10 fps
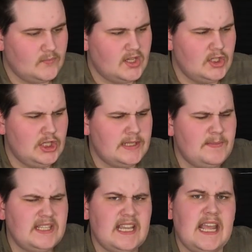And just
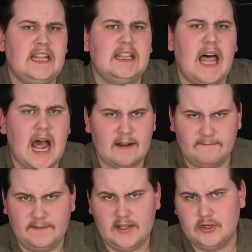missing a lot of
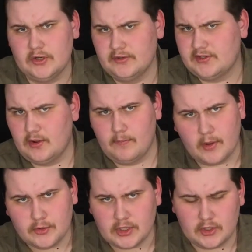features, no
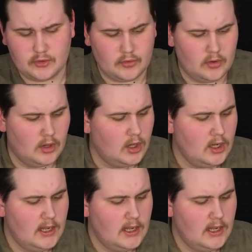motion control.